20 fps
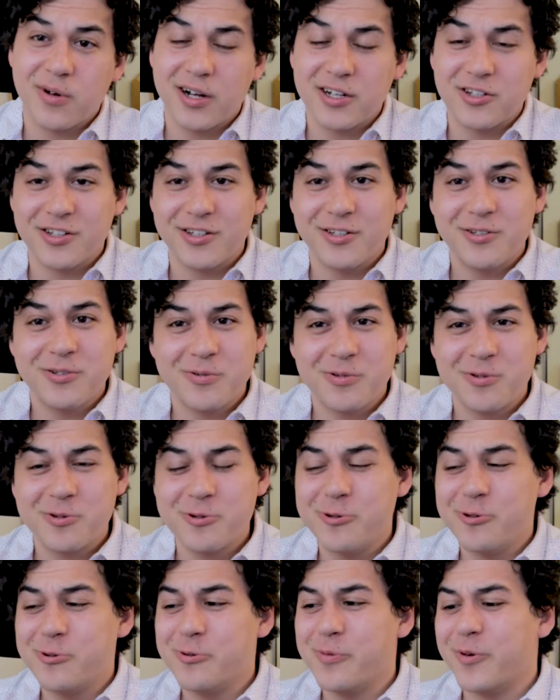watching
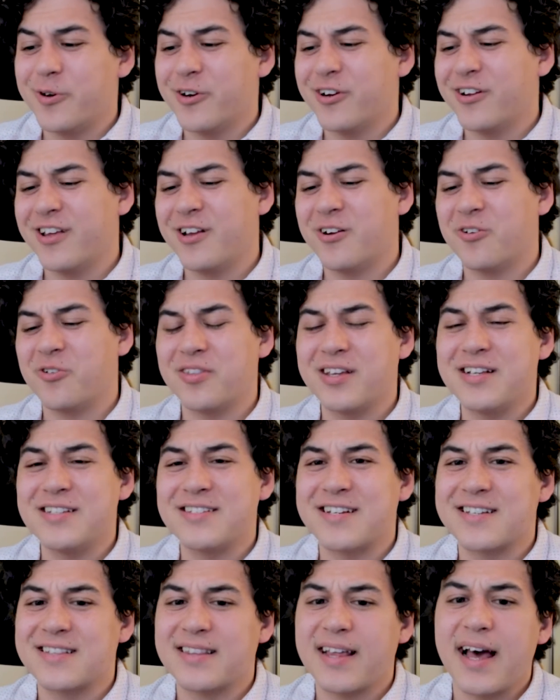YouTube or
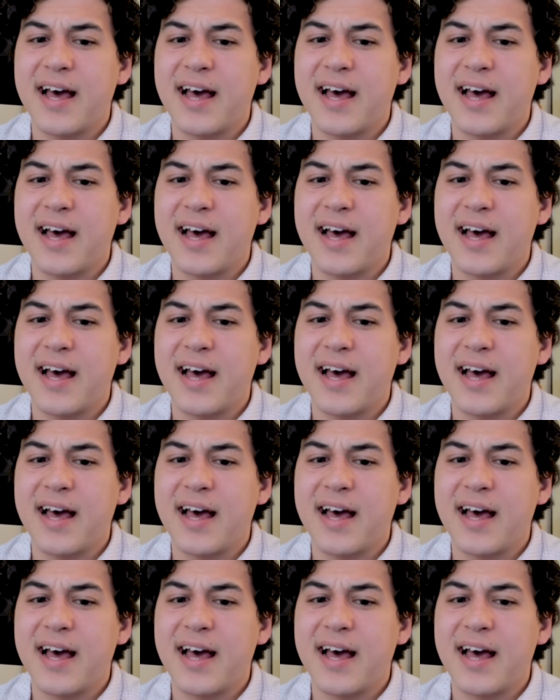things like